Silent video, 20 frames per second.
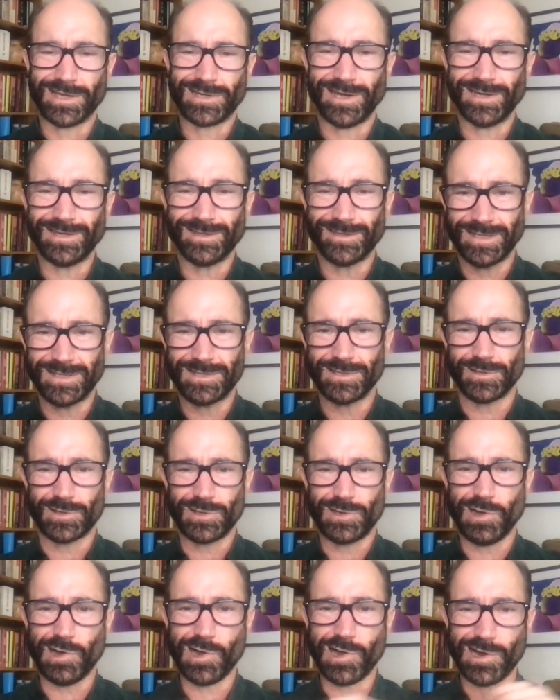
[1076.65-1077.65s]
kind of like your
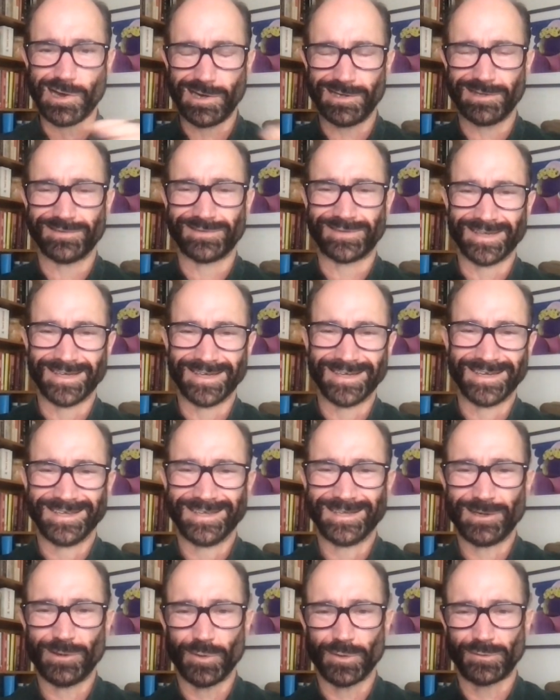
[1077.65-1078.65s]
car is,
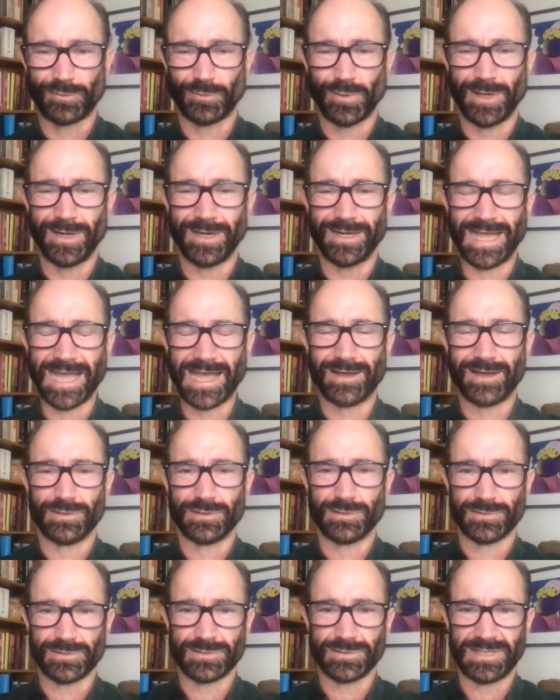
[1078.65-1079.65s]
you know, it's wearing
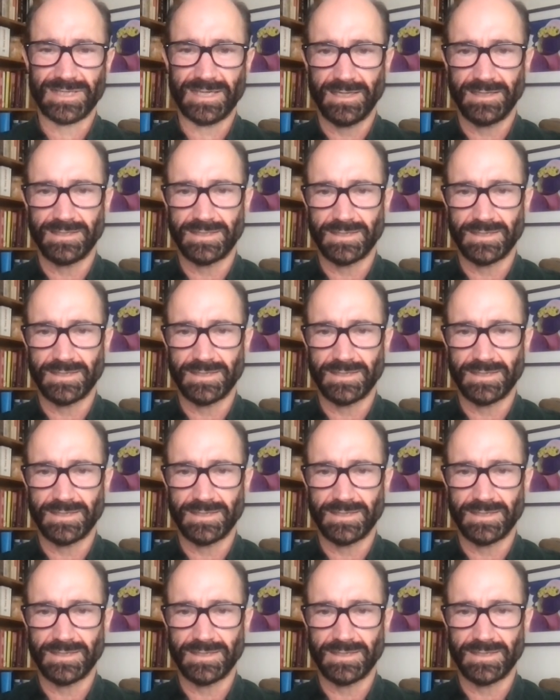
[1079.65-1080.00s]
out, you'll see